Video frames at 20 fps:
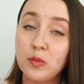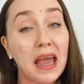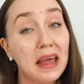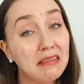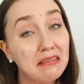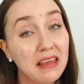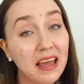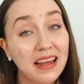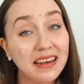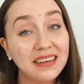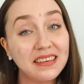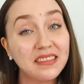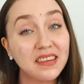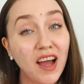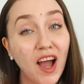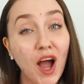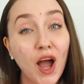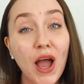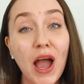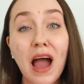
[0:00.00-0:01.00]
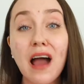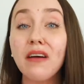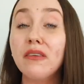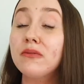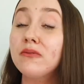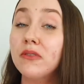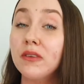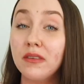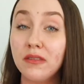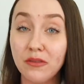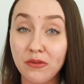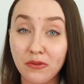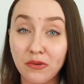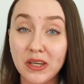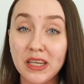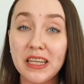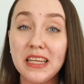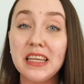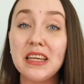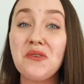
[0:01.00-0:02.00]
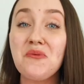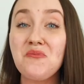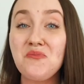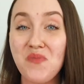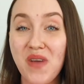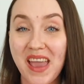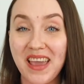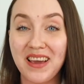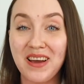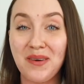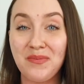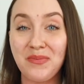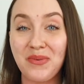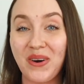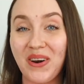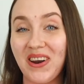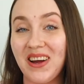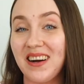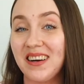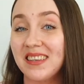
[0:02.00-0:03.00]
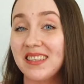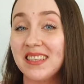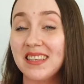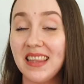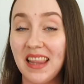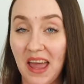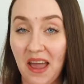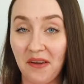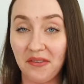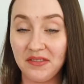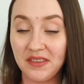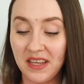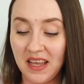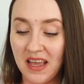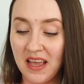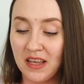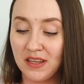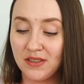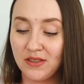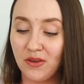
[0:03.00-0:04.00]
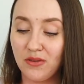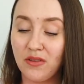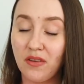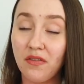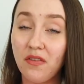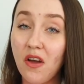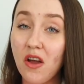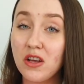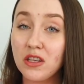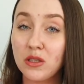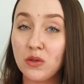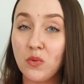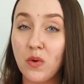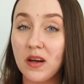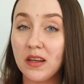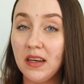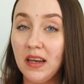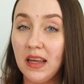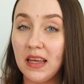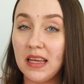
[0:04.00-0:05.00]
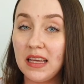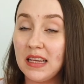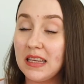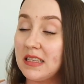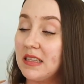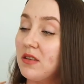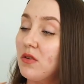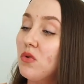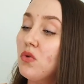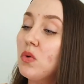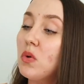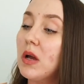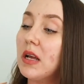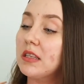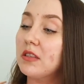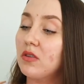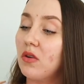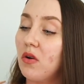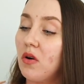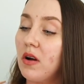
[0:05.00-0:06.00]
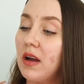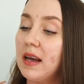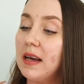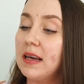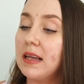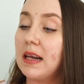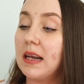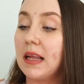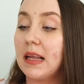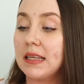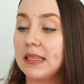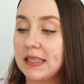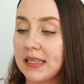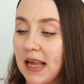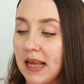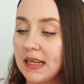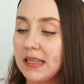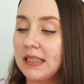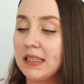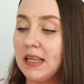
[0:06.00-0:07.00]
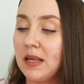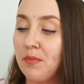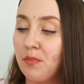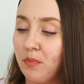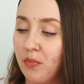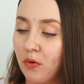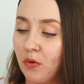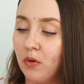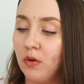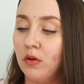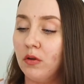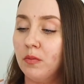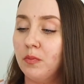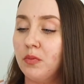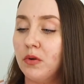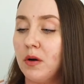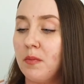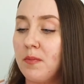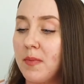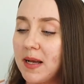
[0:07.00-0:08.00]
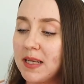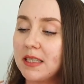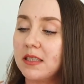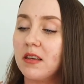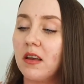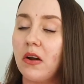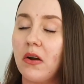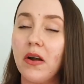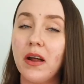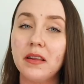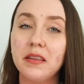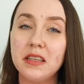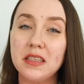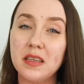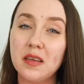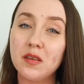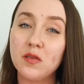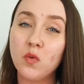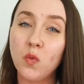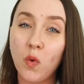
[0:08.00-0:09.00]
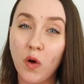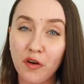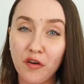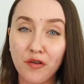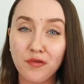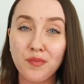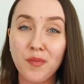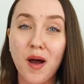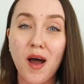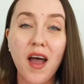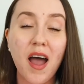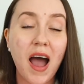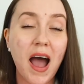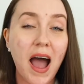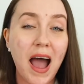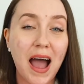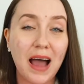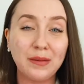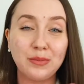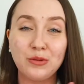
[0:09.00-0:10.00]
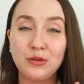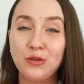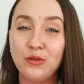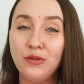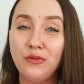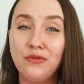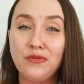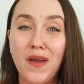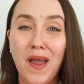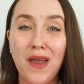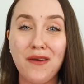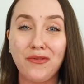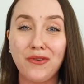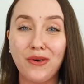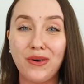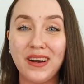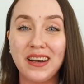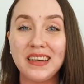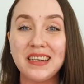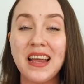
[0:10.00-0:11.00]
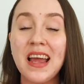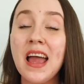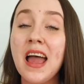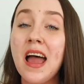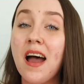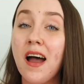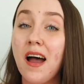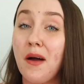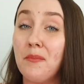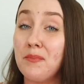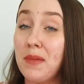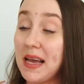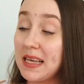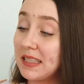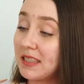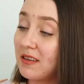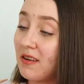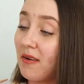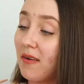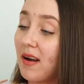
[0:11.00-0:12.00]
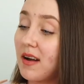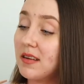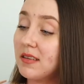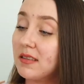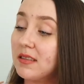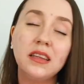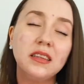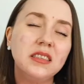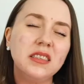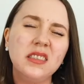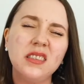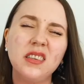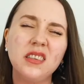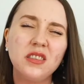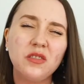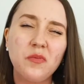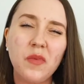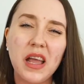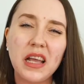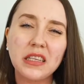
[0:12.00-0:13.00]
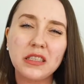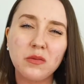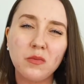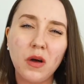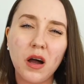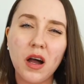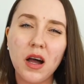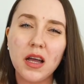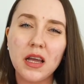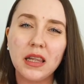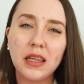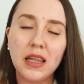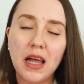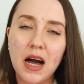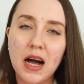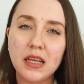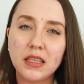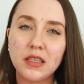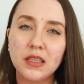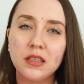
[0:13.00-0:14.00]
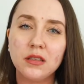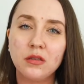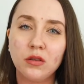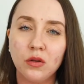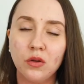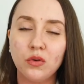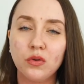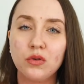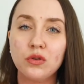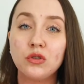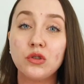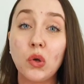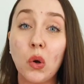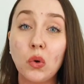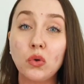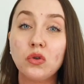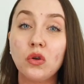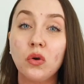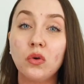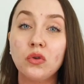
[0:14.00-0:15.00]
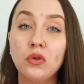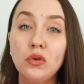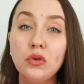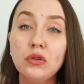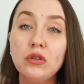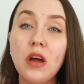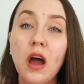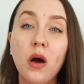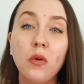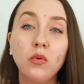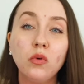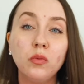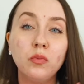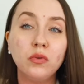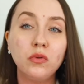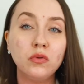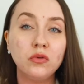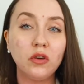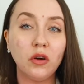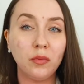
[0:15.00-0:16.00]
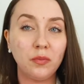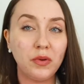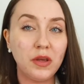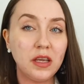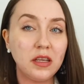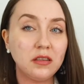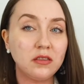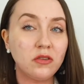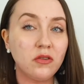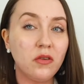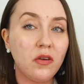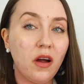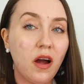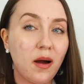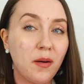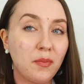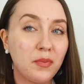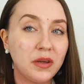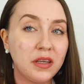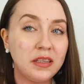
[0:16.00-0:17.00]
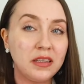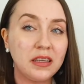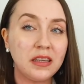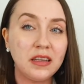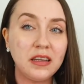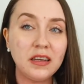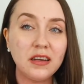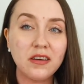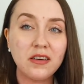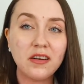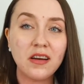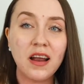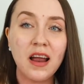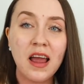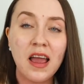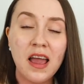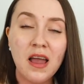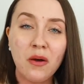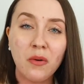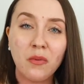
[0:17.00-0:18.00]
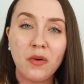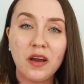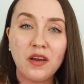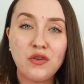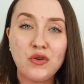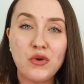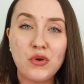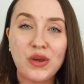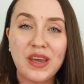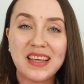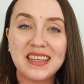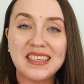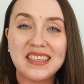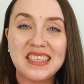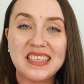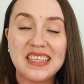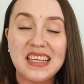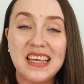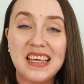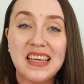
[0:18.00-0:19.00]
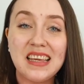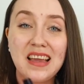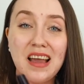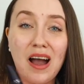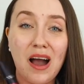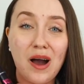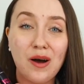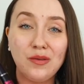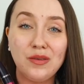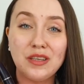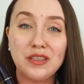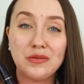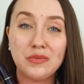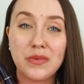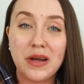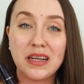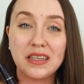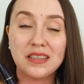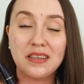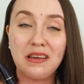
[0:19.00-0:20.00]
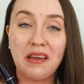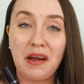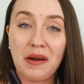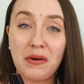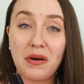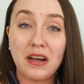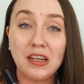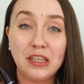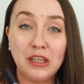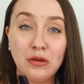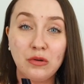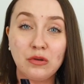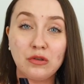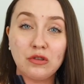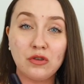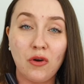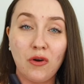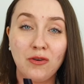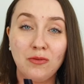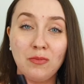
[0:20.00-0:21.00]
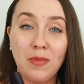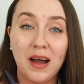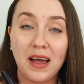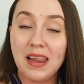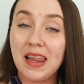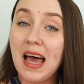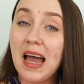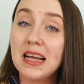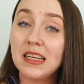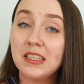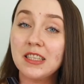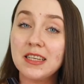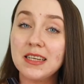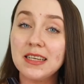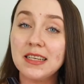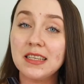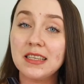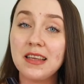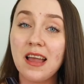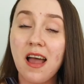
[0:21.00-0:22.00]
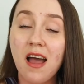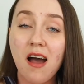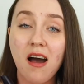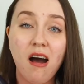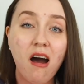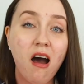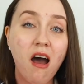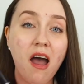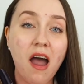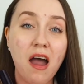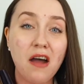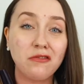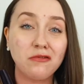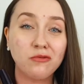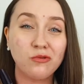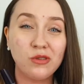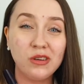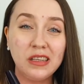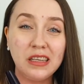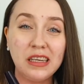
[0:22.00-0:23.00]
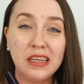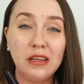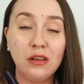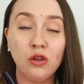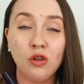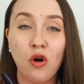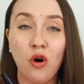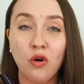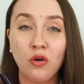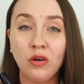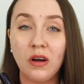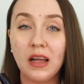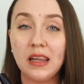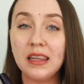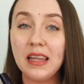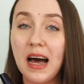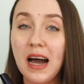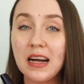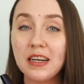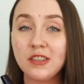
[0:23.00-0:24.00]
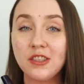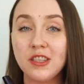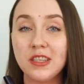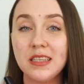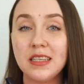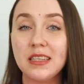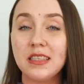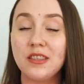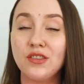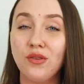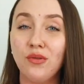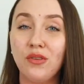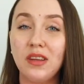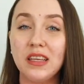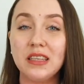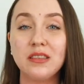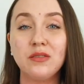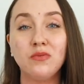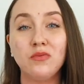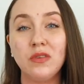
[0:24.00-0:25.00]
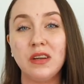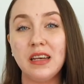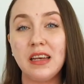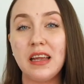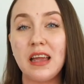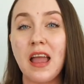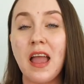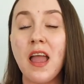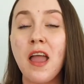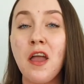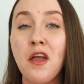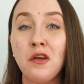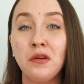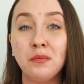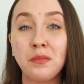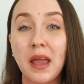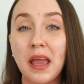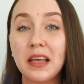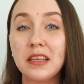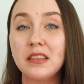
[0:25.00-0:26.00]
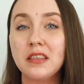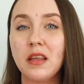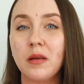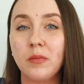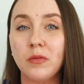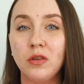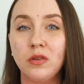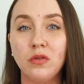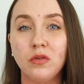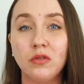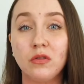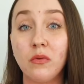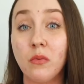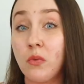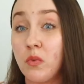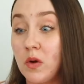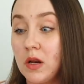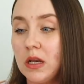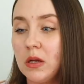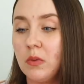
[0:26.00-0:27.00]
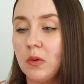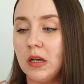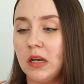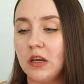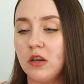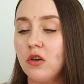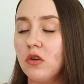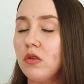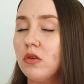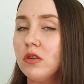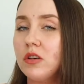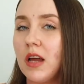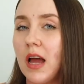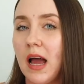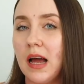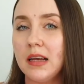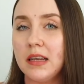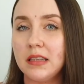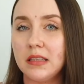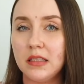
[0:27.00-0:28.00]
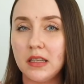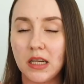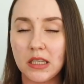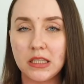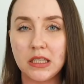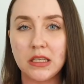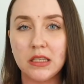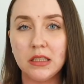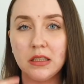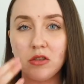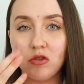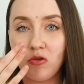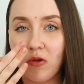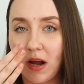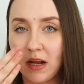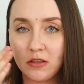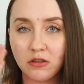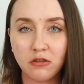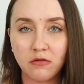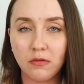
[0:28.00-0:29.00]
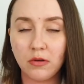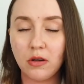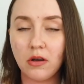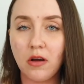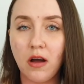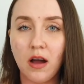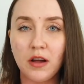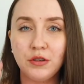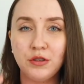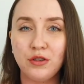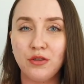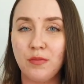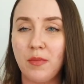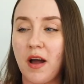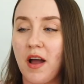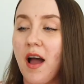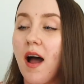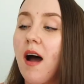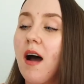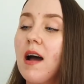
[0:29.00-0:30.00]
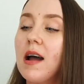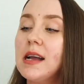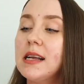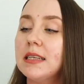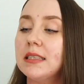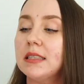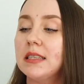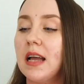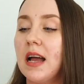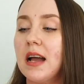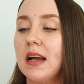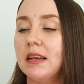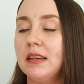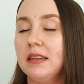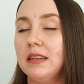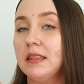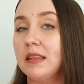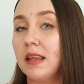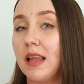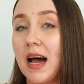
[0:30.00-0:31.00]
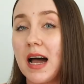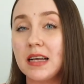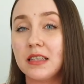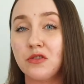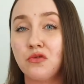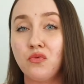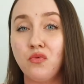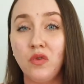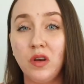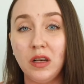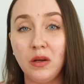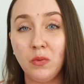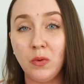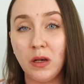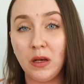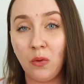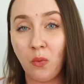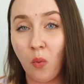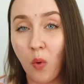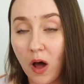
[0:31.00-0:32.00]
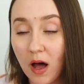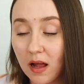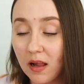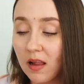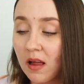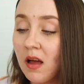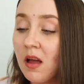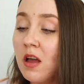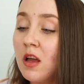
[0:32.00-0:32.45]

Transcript: And then I have three makeup products left. So the first one is Yves Rocher Sexy Pulp Mascara. This is one of my absolute favorite mascaras. This just makes my lashes look so good. I will put a picture up in here where you can see how this mascara looks on my lashes. I have really long lashes, so this really makes them look really good, and it doesn't transfer under my eyes, and it lasts really well.